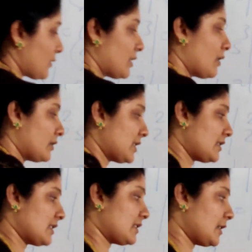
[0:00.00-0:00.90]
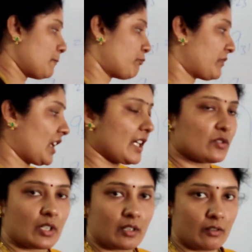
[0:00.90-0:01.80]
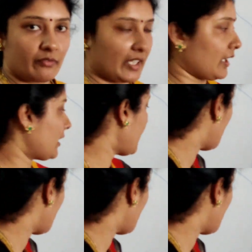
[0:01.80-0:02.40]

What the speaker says: now this is the adjoint of A. Now